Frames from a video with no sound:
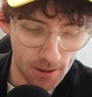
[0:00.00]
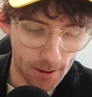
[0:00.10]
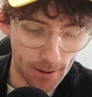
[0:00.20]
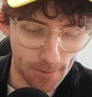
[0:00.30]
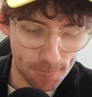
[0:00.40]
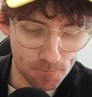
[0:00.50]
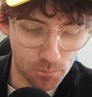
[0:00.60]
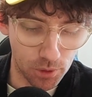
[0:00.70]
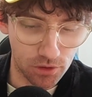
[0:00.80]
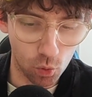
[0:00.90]
Um,
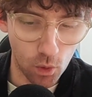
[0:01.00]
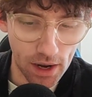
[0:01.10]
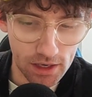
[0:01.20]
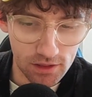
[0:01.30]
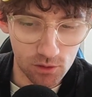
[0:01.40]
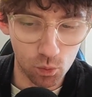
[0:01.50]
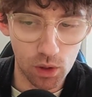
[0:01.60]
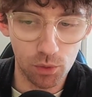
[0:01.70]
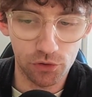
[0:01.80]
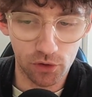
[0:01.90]
but the way that we
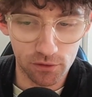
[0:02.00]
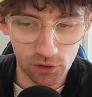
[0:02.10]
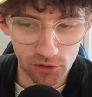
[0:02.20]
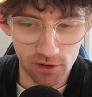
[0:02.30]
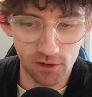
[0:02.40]
were sort of just uh,